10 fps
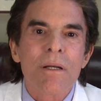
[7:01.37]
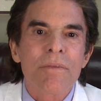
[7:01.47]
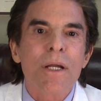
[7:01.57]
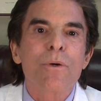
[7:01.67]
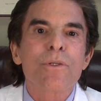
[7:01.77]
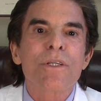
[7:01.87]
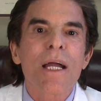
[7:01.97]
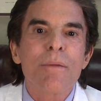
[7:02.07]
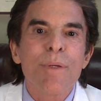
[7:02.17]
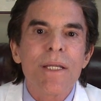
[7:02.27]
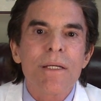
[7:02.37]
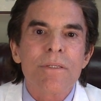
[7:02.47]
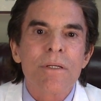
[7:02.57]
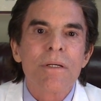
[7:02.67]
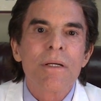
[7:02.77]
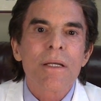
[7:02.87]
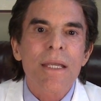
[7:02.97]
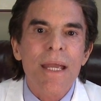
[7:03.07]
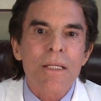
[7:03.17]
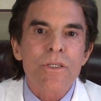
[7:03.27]
They cause diabetes,
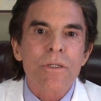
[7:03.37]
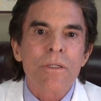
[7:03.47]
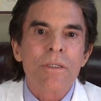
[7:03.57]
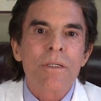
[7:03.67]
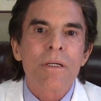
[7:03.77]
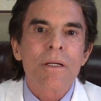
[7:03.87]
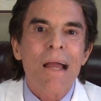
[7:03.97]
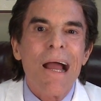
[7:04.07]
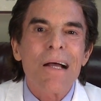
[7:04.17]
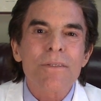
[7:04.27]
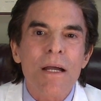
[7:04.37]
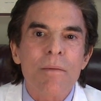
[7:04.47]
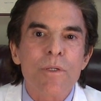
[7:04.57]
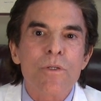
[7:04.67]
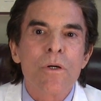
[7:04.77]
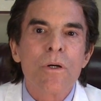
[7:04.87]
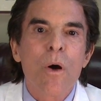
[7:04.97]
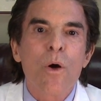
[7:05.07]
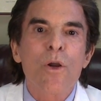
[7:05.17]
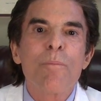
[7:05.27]
cancer, Alzheimer's,
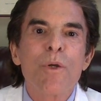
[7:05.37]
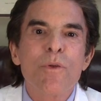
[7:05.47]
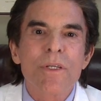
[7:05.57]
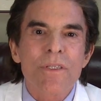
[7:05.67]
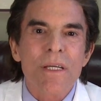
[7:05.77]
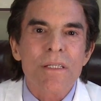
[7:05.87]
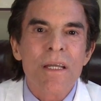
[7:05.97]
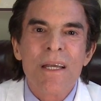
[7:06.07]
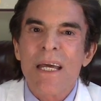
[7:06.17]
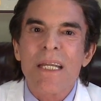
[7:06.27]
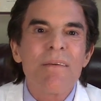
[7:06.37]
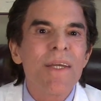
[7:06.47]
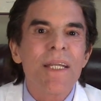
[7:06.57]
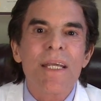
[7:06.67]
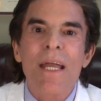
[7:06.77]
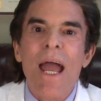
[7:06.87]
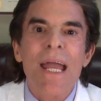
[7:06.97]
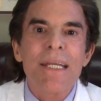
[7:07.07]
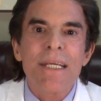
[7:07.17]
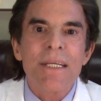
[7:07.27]
autoimmune disease, and even
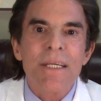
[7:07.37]
ADD.